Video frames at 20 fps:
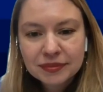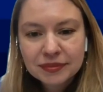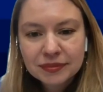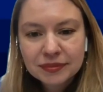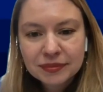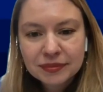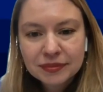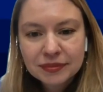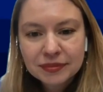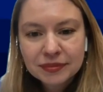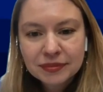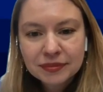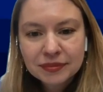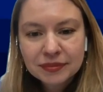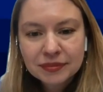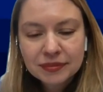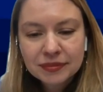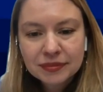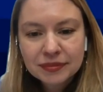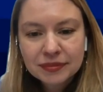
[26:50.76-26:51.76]

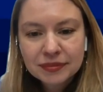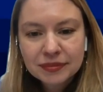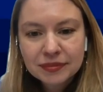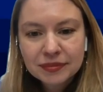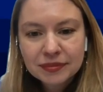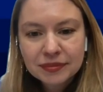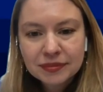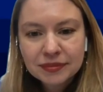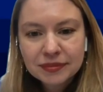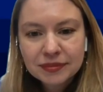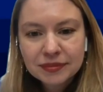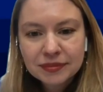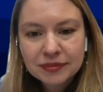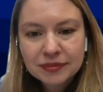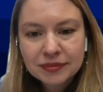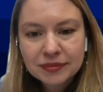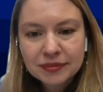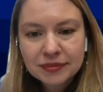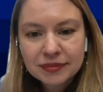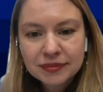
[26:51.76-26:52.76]

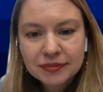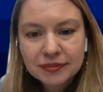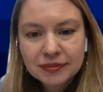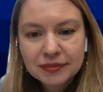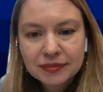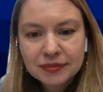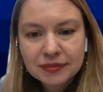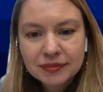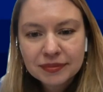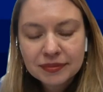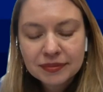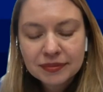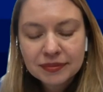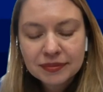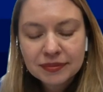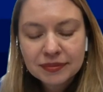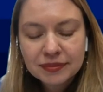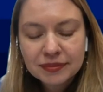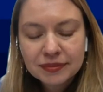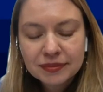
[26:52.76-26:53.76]

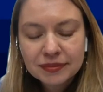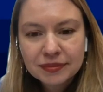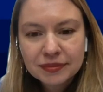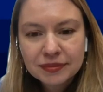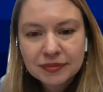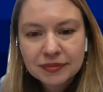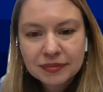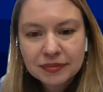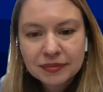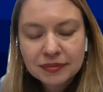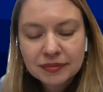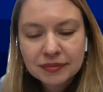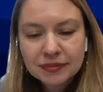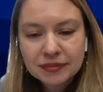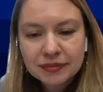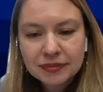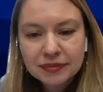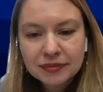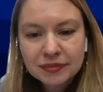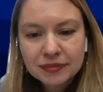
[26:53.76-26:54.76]

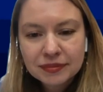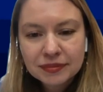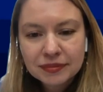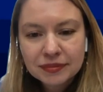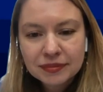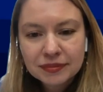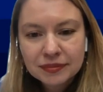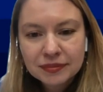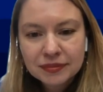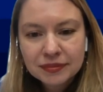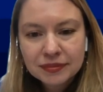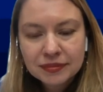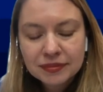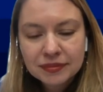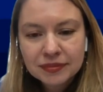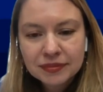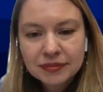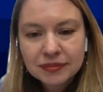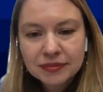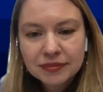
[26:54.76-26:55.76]

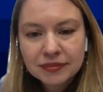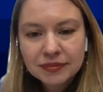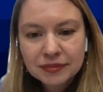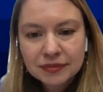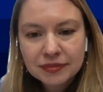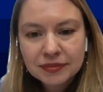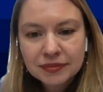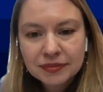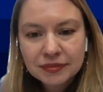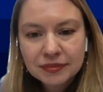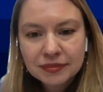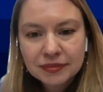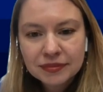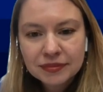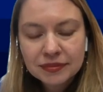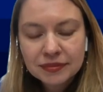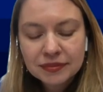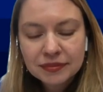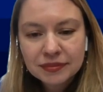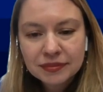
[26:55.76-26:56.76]

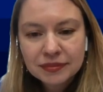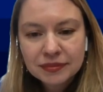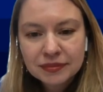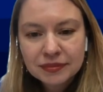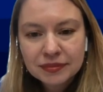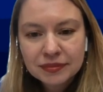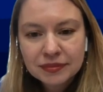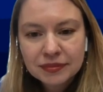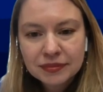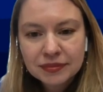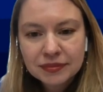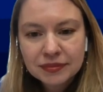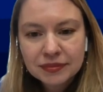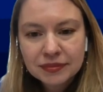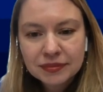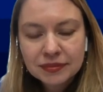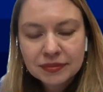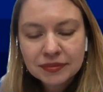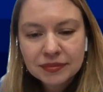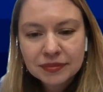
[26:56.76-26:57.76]

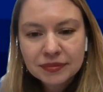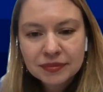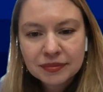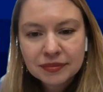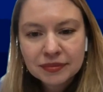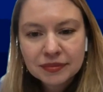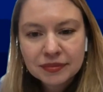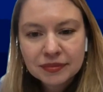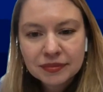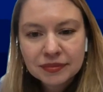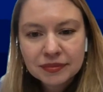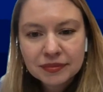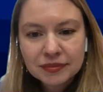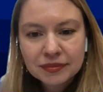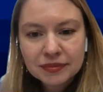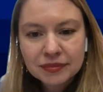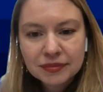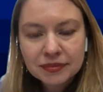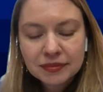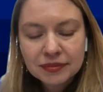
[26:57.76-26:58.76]
(not speaking)